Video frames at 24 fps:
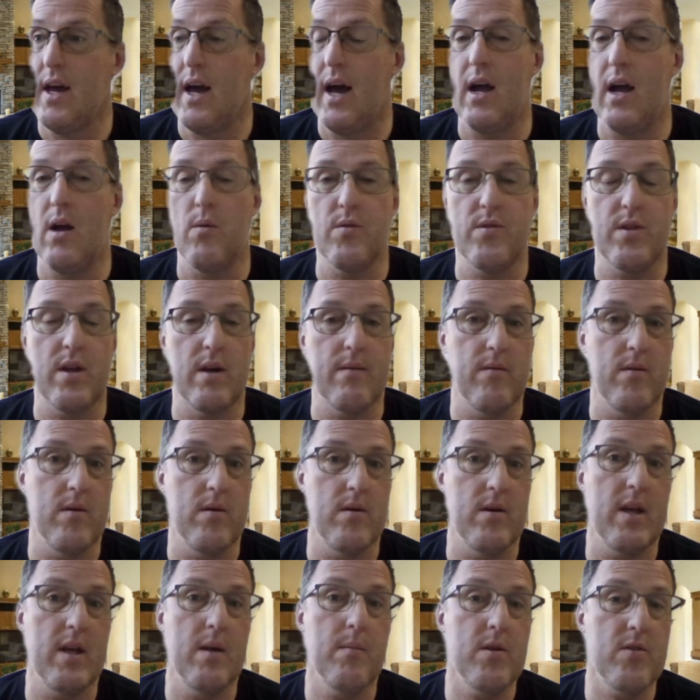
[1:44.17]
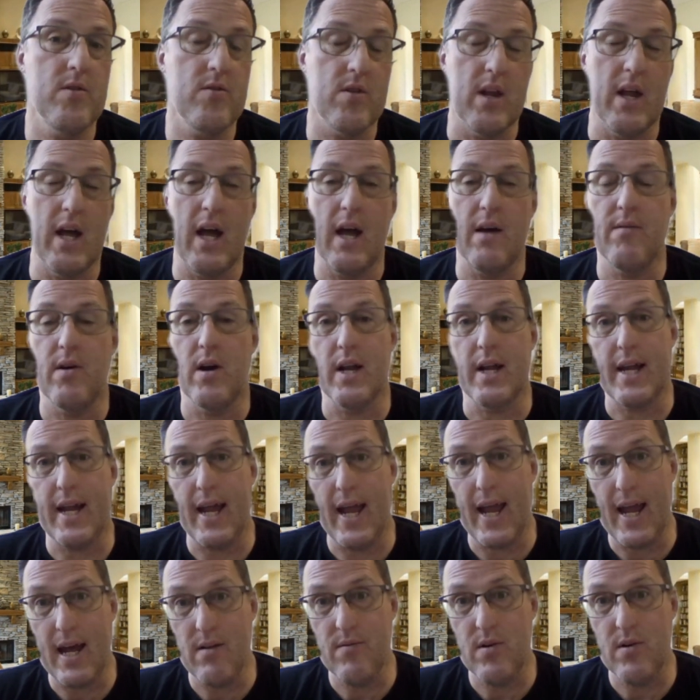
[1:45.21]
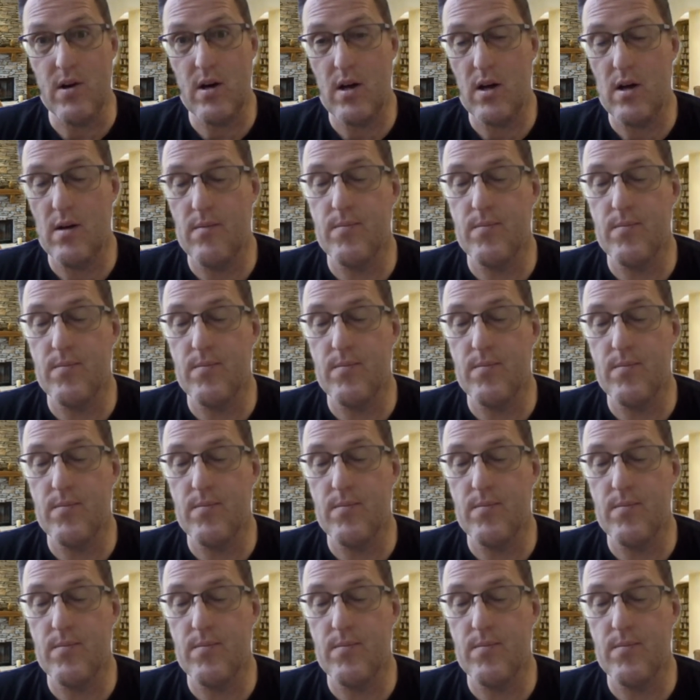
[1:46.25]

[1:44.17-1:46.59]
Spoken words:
I always have an image that I have on Canva